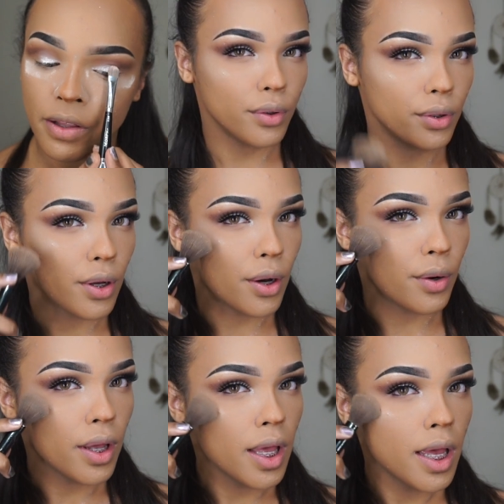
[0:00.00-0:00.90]
You
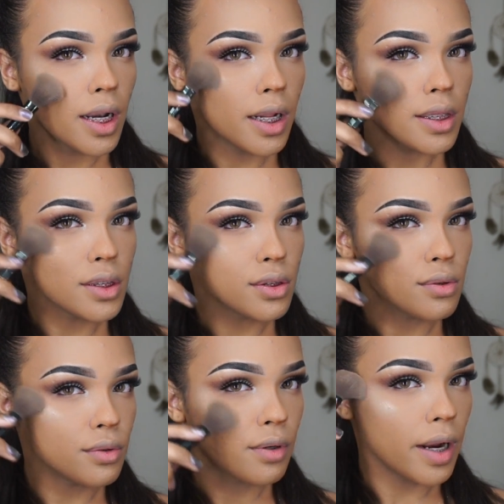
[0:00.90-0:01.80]
know, nothing
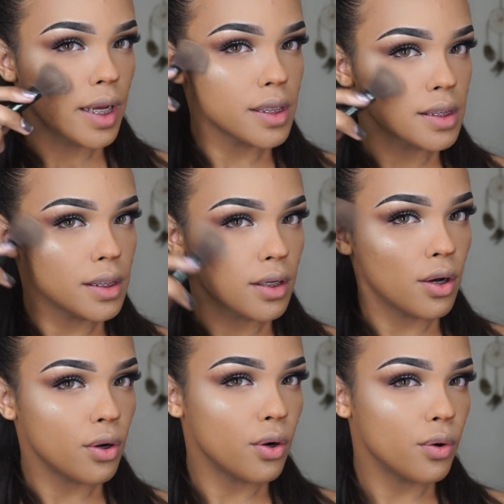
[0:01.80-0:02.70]
too crazy, you
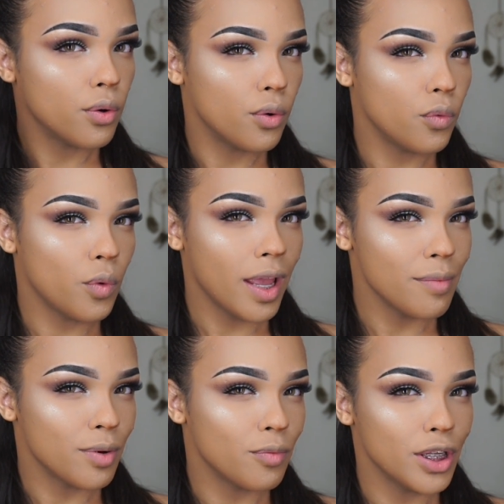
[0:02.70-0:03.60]
know. Oh
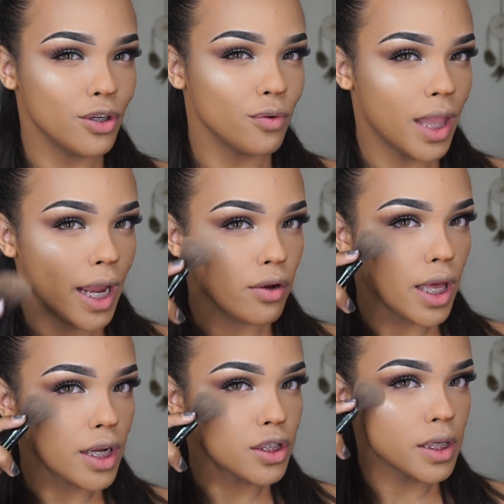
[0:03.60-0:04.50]
wait, but when you layer
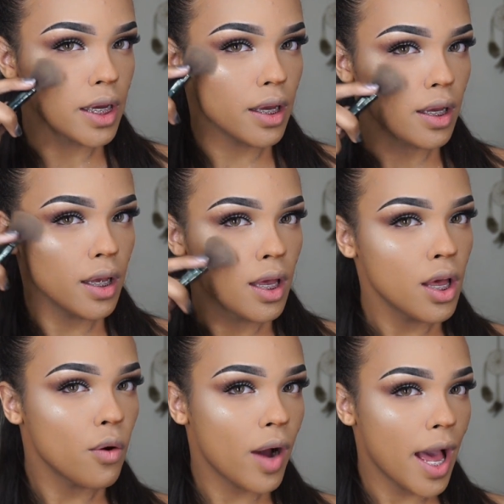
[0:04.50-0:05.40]
that shit,
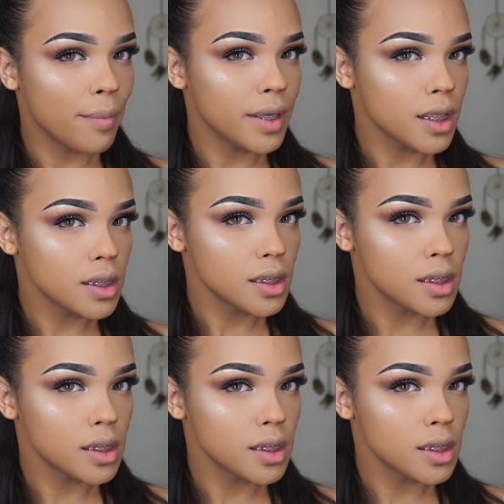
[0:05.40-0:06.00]
what happened?